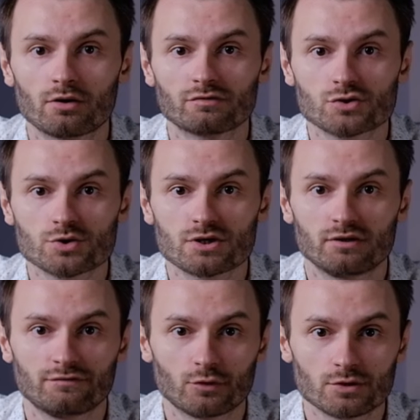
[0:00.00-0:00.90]
of Jose
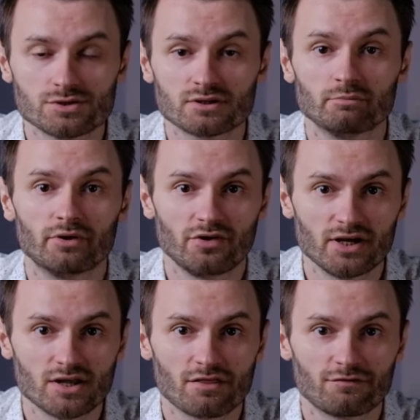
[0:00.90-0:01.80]
I,
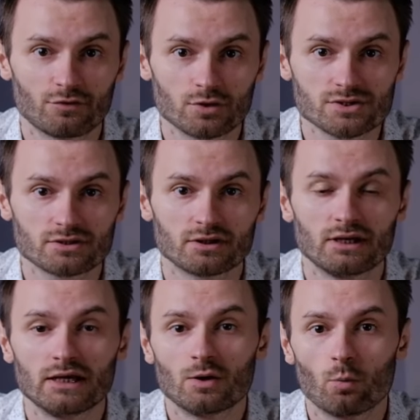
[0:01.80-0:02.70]
Maria I,
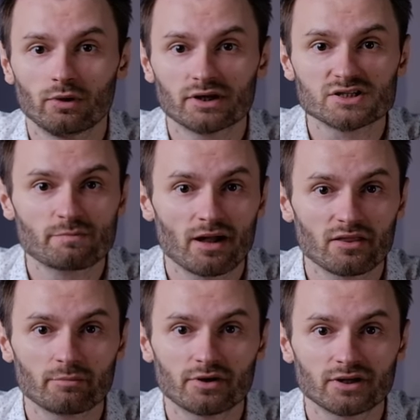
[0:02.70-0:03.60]
will expel
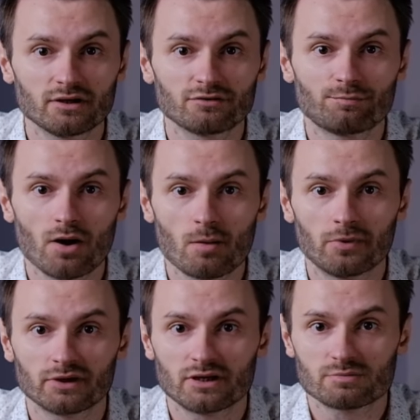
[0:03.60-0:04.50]
the Marquis of
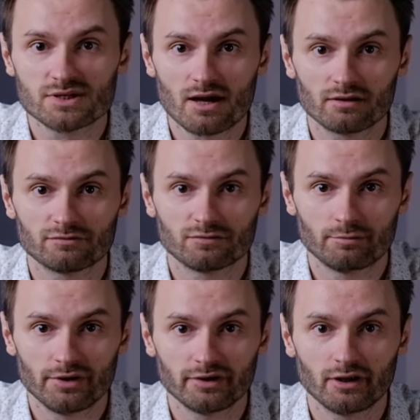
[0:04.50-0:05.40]
Pombal himself,
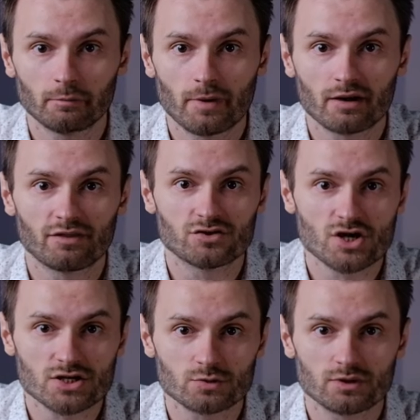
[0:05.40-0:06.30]
bringing back the
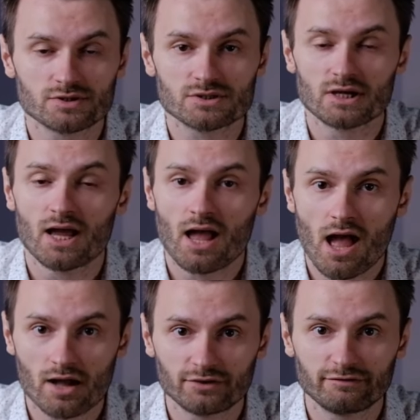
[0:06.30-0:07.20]
Jesuits,
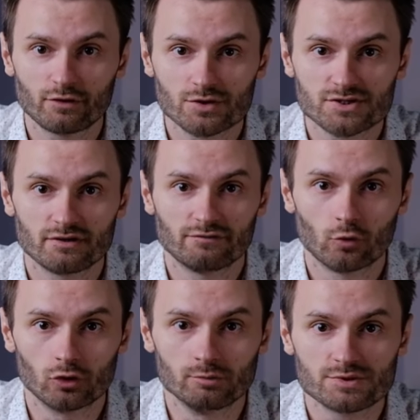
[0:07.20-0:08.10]
and reverse their
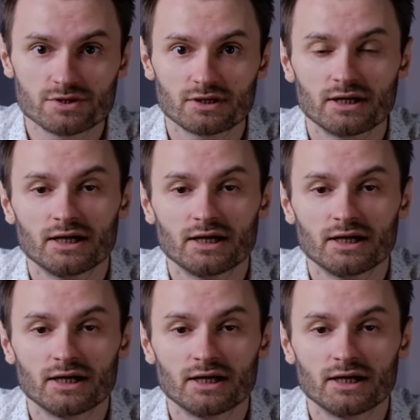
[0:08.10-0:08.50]
forms.